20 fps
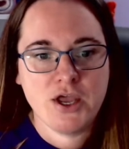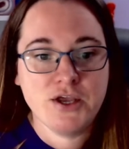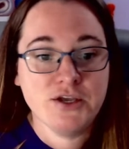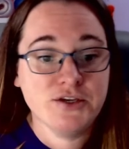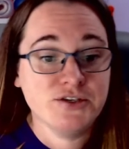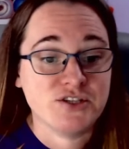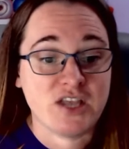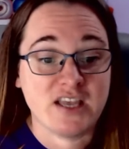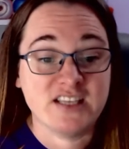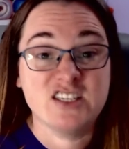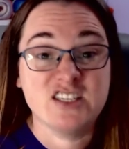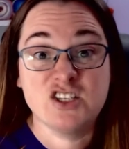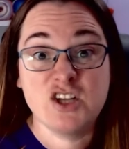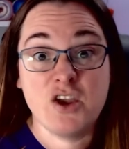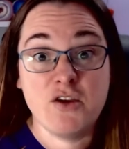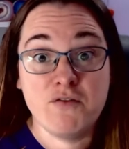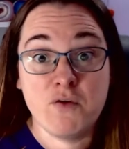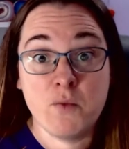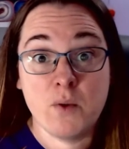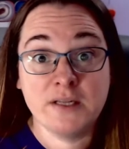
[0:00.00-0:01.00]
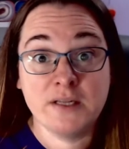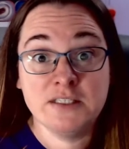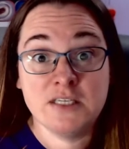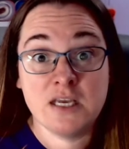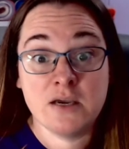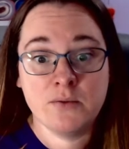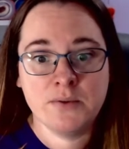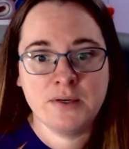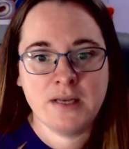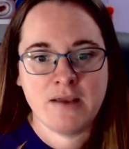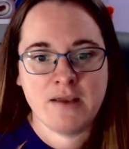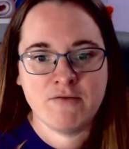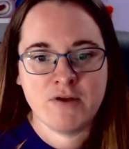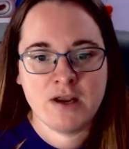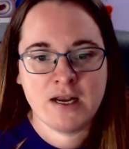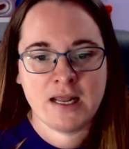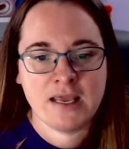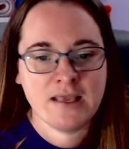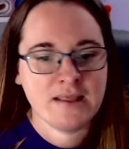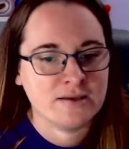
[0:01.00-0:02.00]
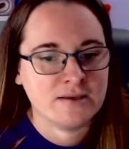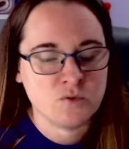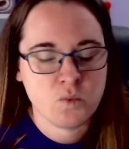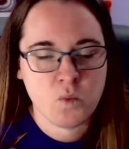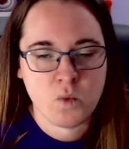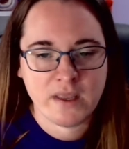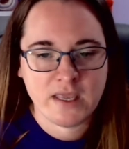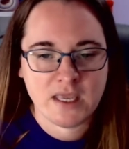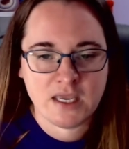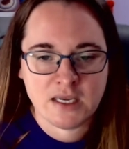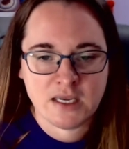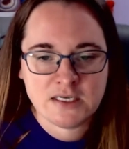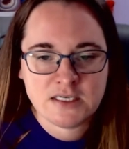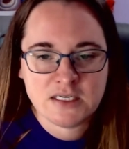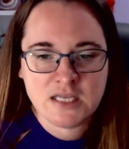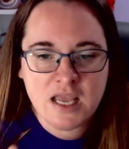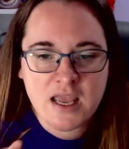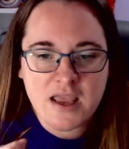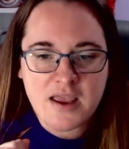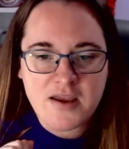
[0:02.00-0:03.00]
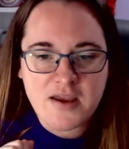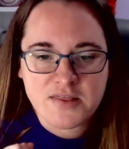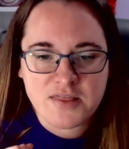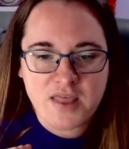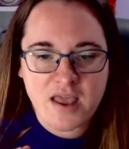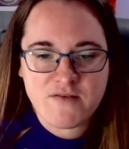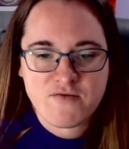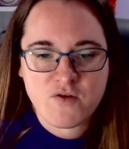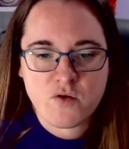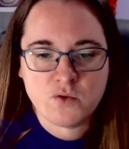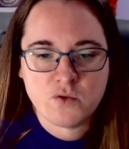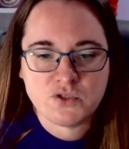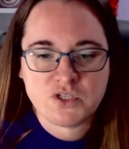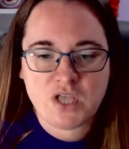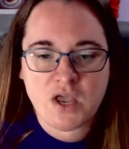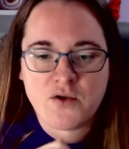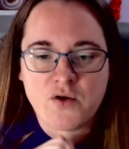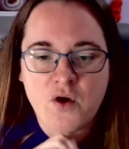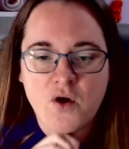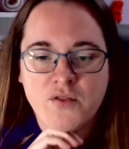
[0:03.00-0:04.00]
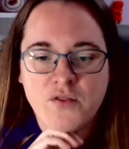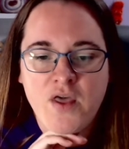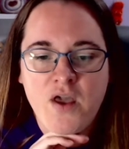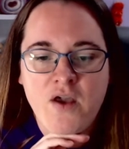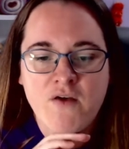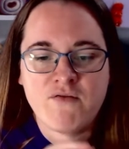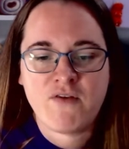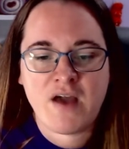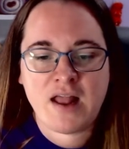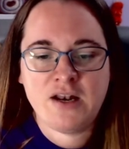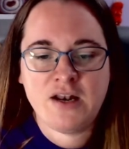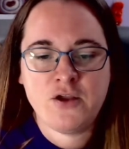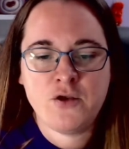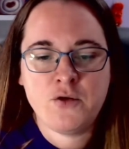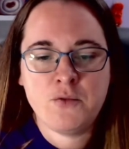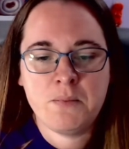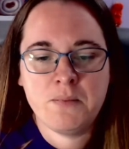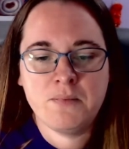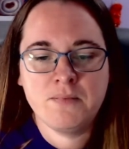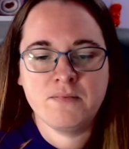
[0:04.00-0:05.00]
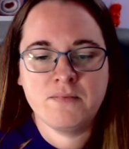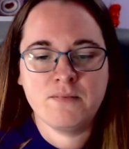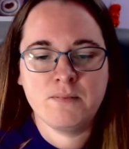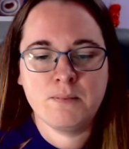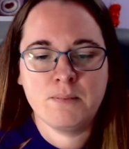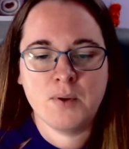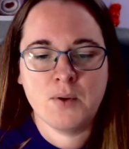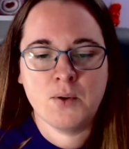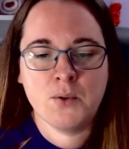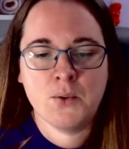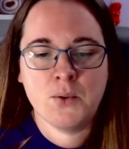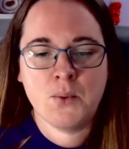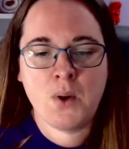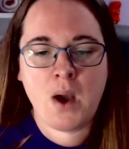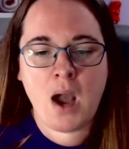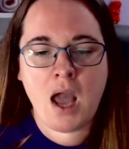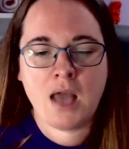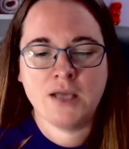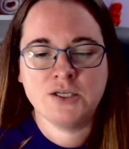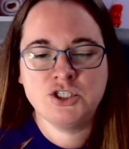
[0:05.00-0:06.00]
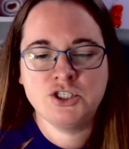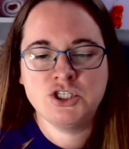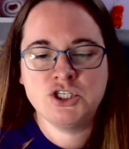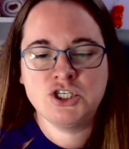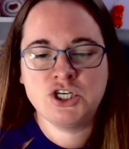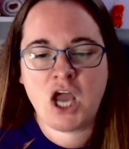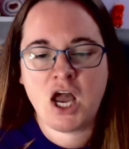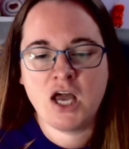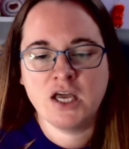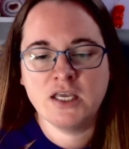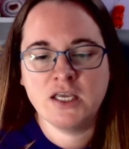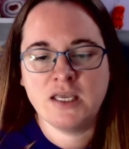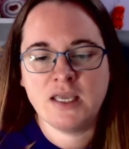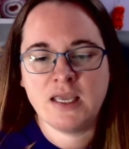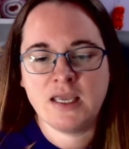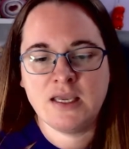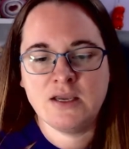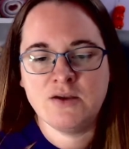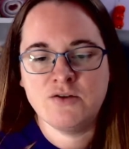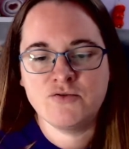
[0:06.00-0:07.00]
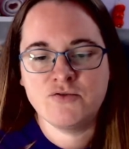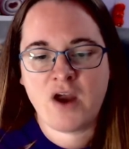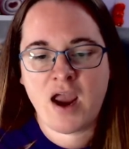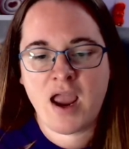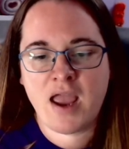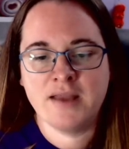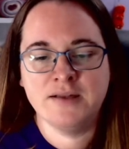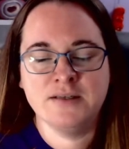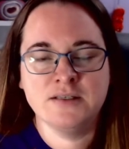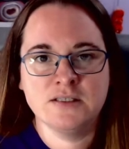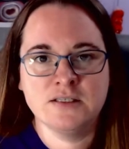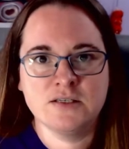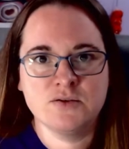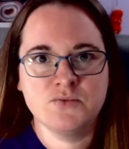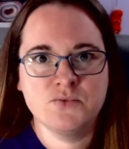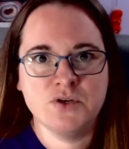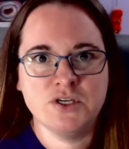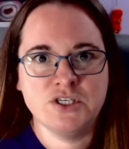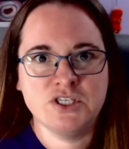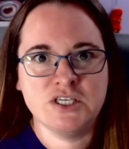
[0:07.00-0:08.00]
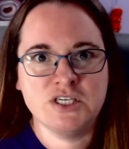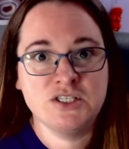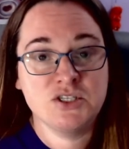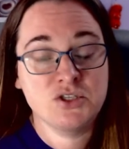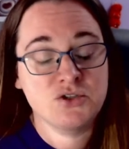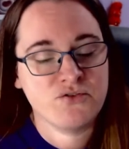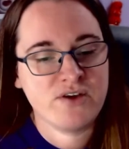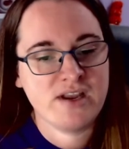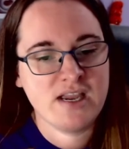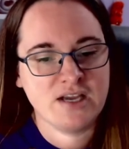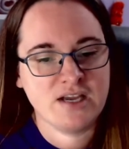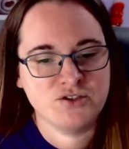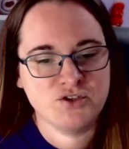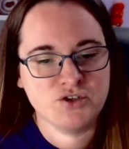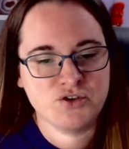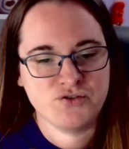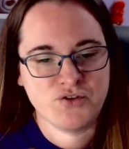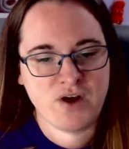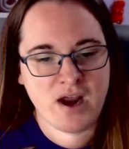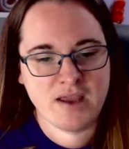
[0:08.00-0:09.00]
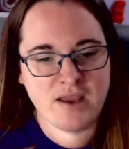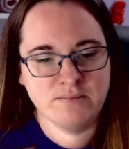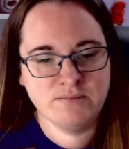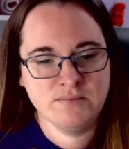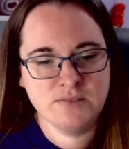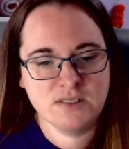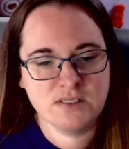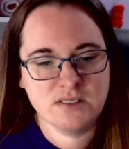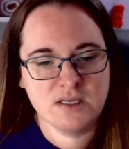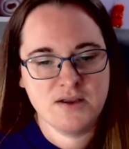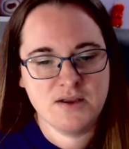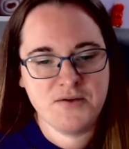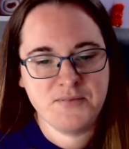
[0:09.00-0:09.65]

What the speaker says: So that's a 2-for-1 deal, isn't it, really? That's wicked. They've also got their Valuable Chunky Grand, which is 300 grams.